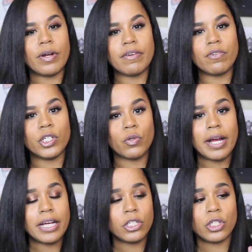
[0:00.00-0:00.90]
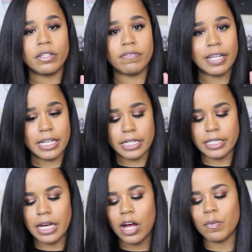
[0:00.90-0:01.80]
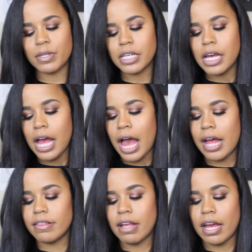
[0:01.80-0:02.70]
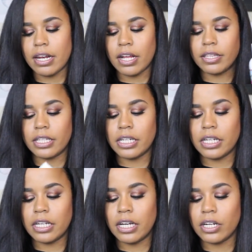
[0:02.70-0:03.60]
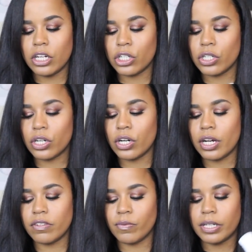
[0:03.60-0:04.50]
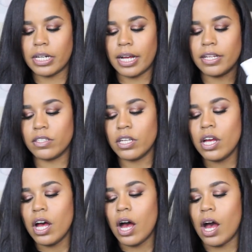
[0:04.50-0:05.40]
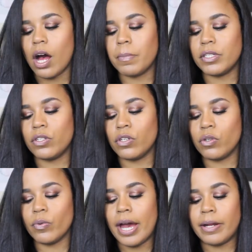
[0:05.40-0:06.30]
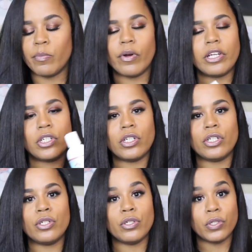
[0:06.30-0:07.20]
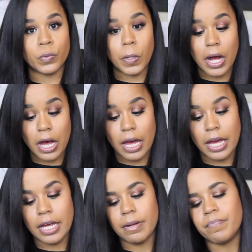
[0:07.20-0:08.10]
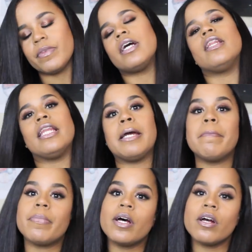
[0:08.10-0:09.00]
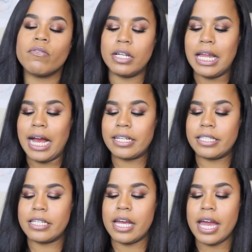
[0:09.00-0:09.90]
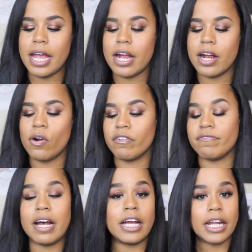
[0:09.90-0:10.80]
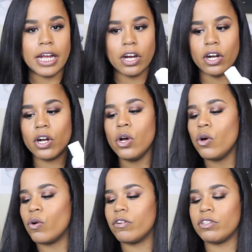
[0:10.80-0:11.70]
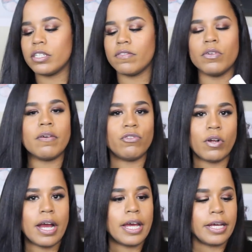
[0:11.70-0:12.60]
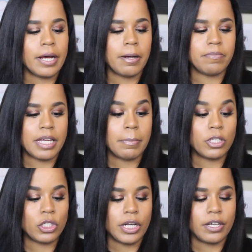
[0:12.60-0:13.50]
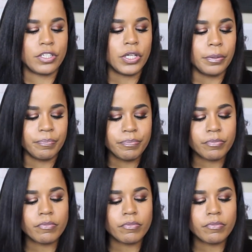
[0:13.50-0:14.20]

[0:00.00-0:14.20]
great for dry, itchy, flaky scalps. And then the conditioner is really nice um, to add moisture to dry, limp, relaxed hair or fine hair or just if you have dry, um, damaged hair. So